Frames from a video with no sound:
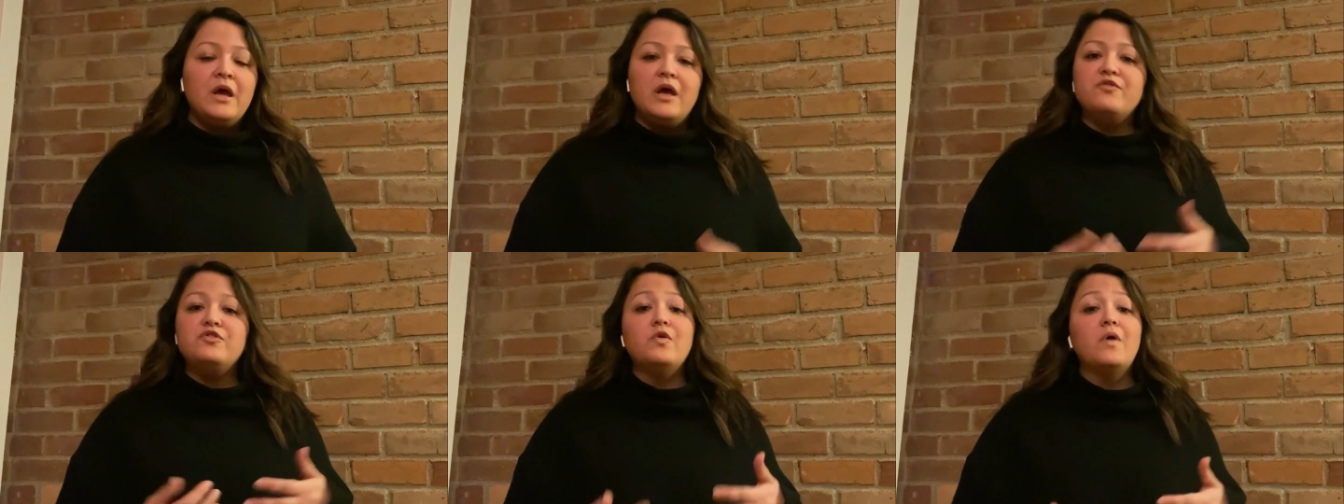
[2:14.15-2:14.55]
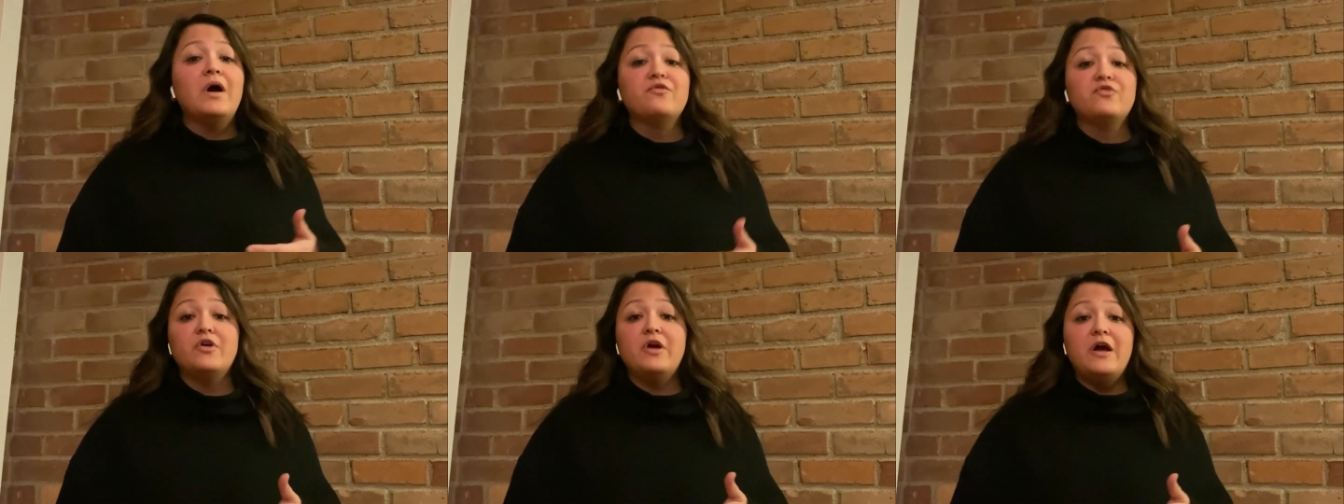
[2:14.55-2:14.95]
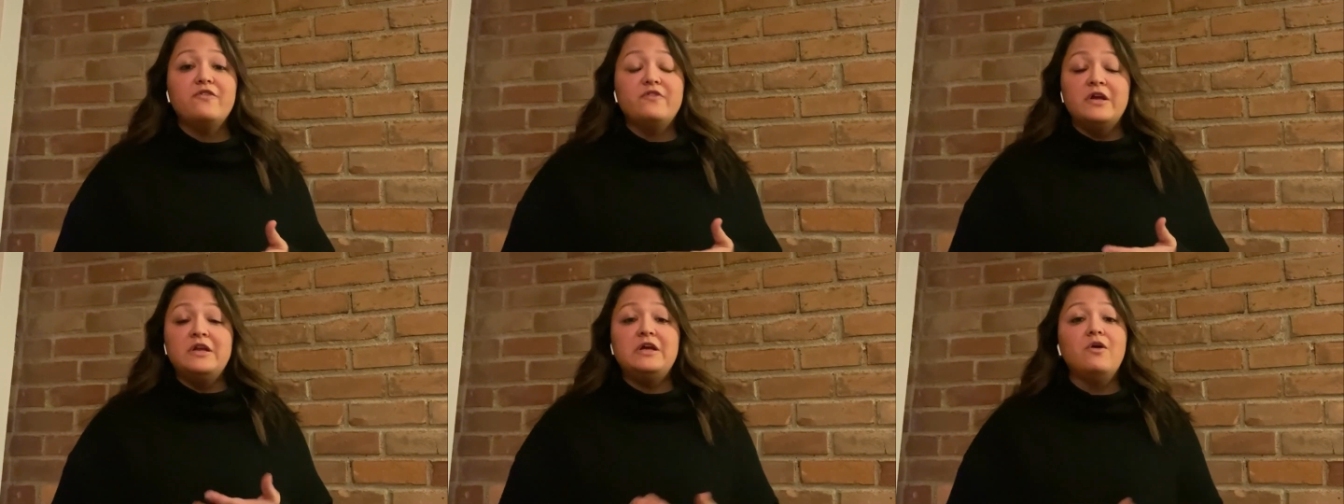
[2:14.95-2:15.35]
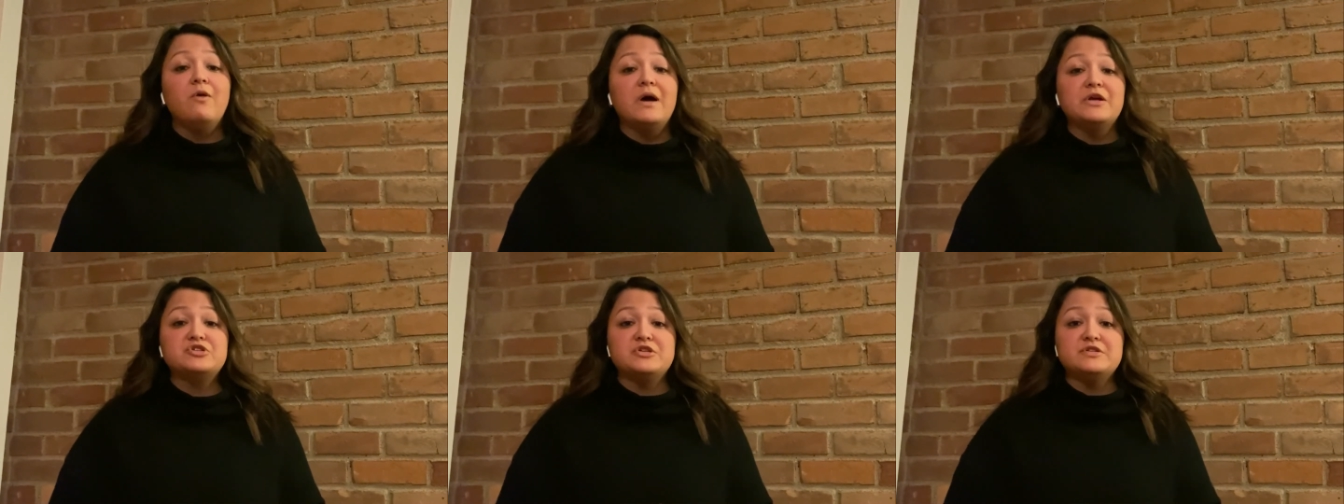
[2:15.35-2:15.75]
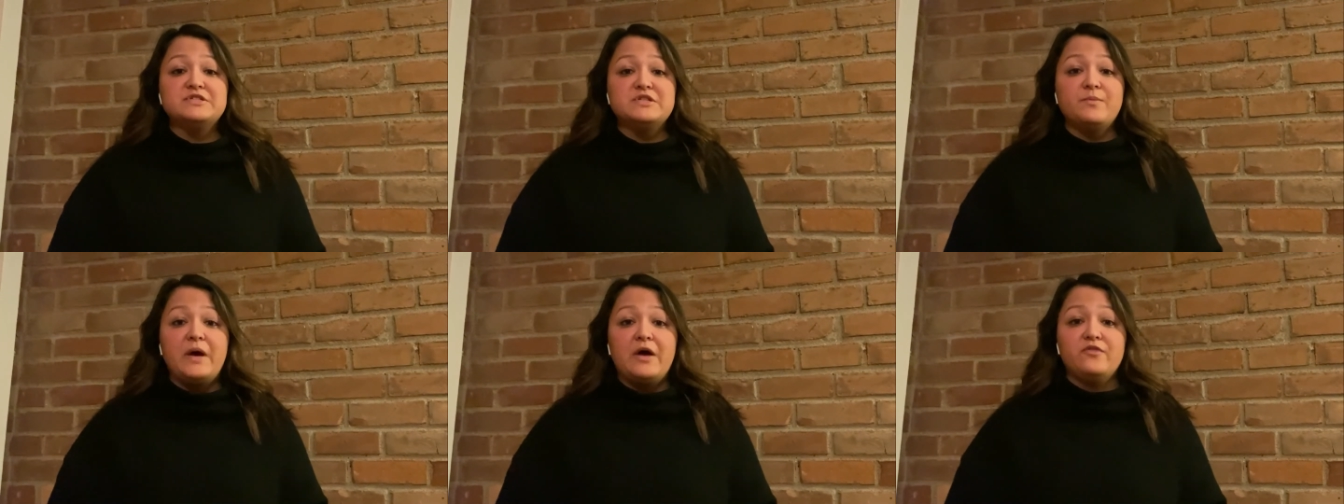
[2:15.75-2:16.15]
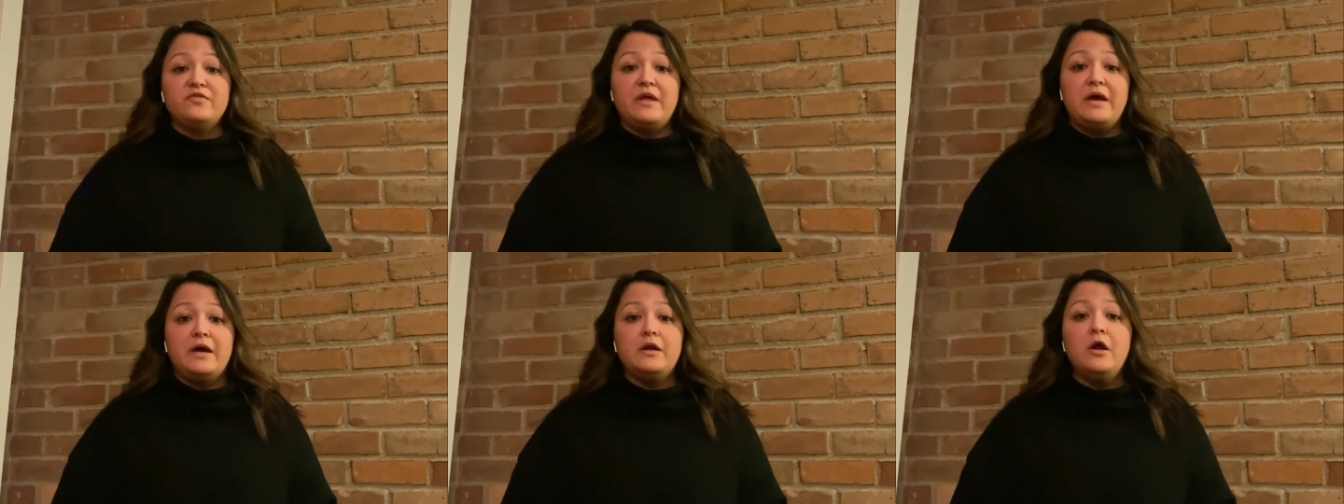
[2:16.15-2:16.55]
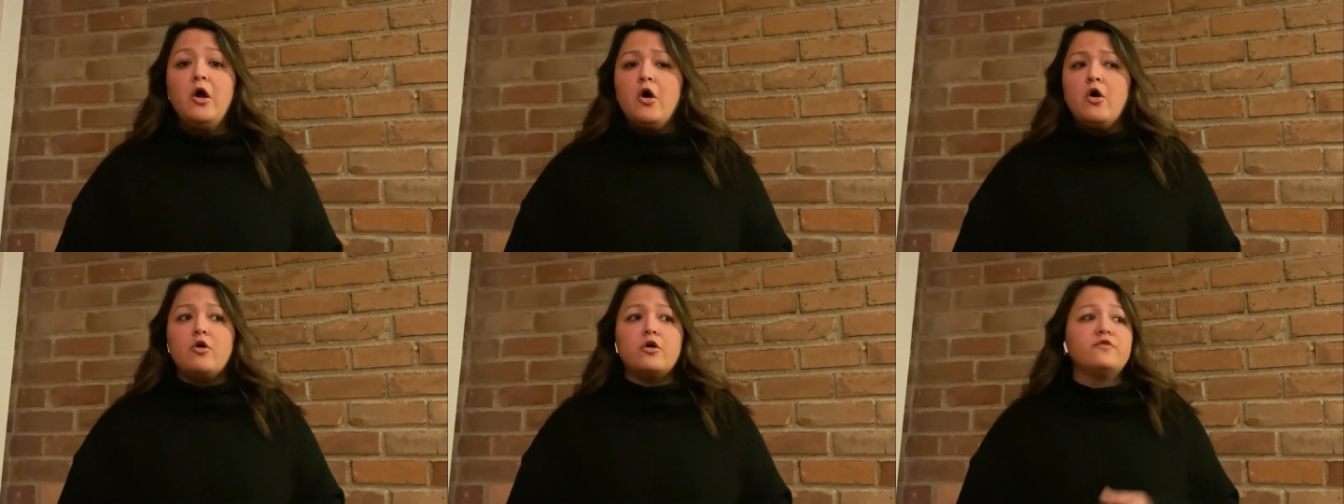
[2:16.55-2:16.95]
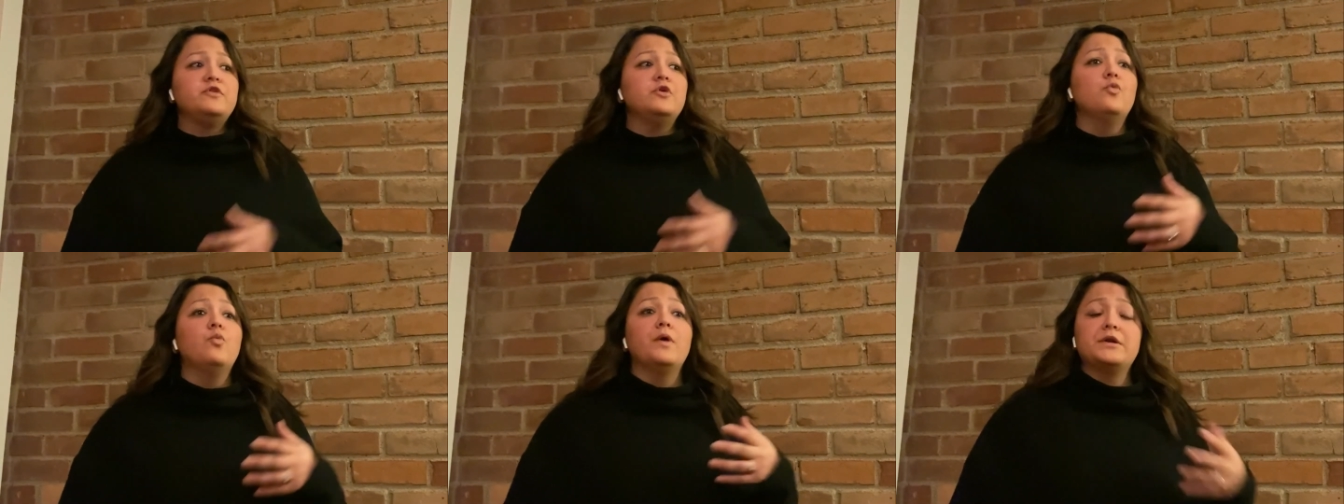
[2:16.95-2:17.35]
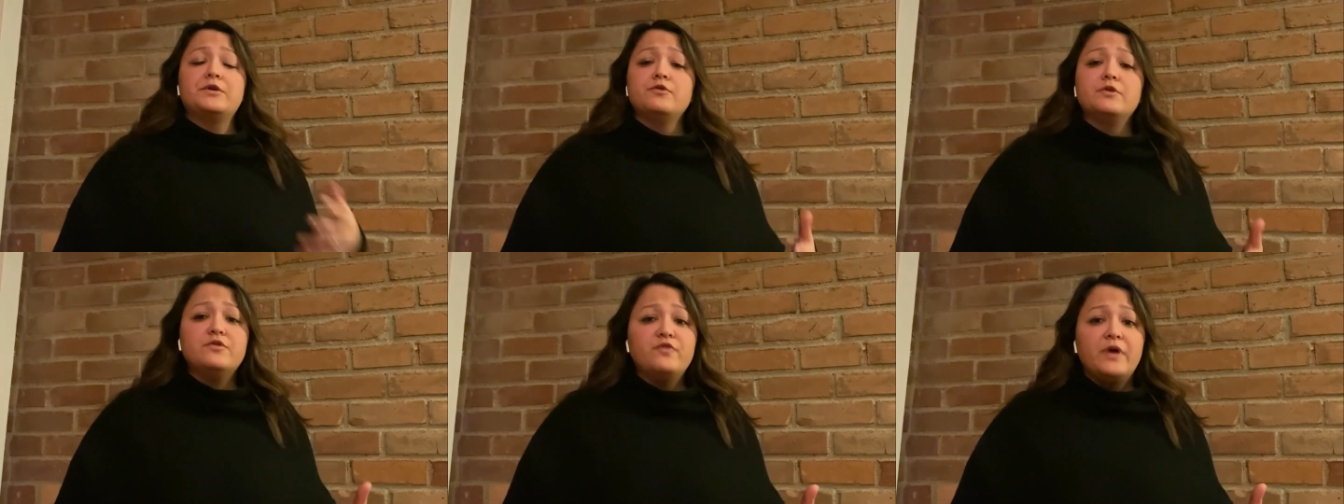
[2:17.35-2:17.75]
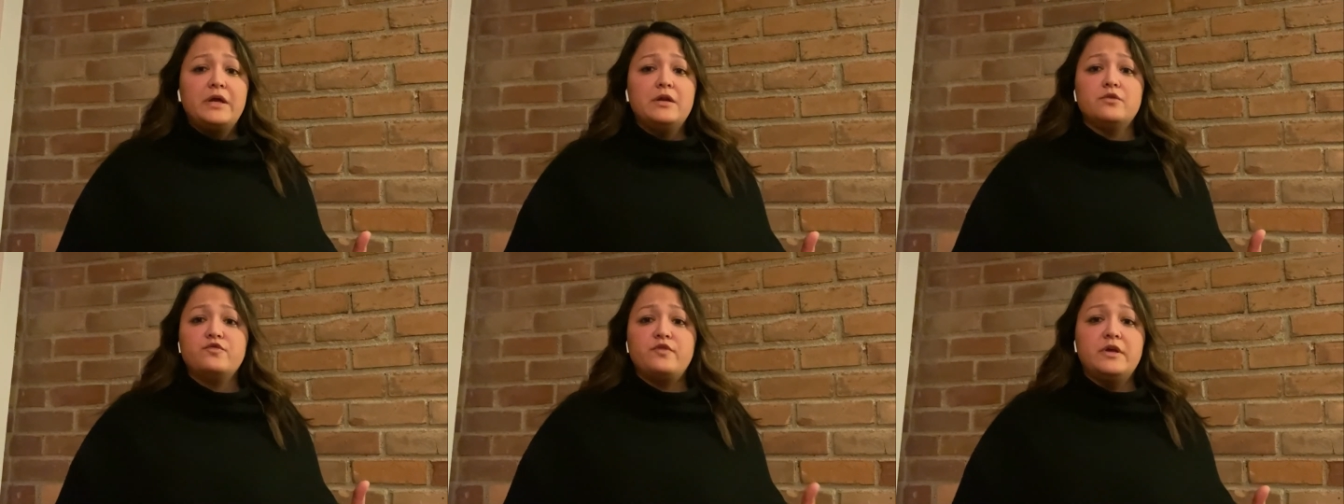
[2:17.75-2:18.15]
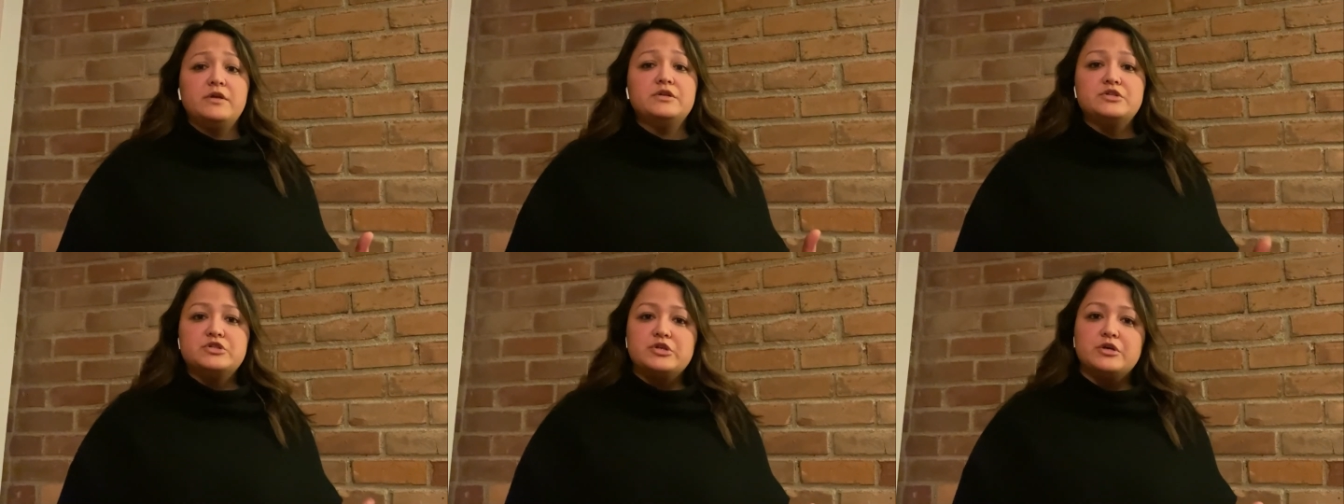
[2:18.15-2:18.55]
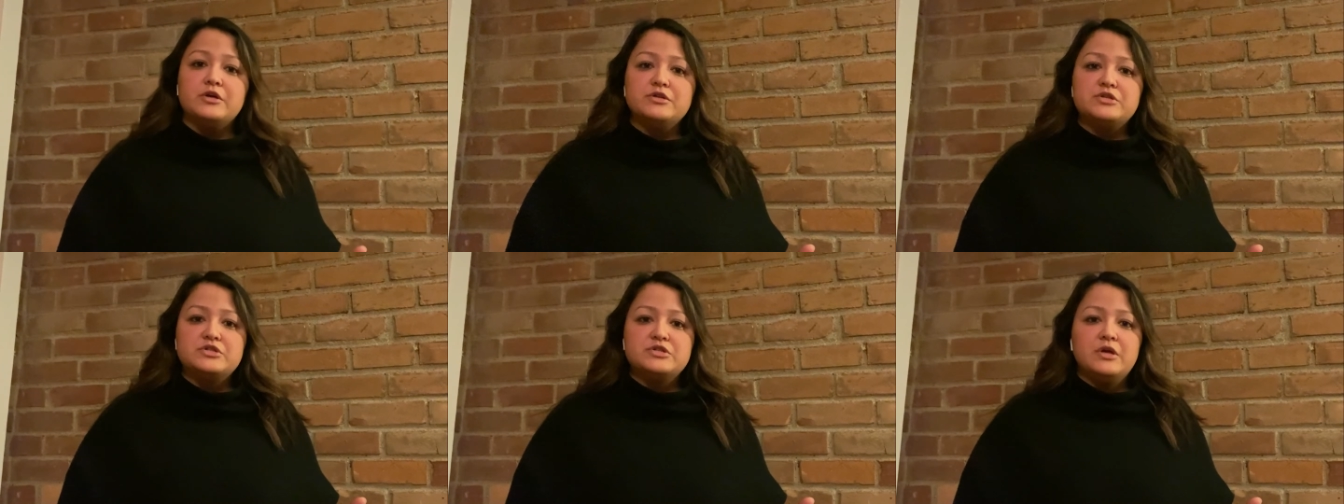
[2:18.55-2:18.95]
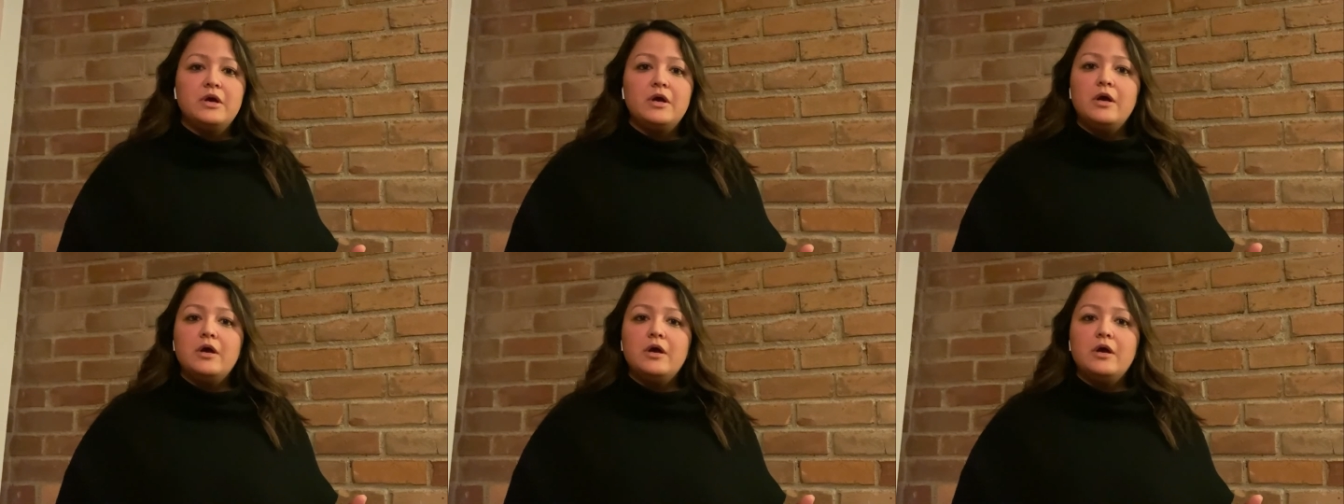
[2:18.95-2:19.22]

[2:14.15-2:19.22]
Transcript: If you ever have any questions about that, or if you want to invite a friend to church,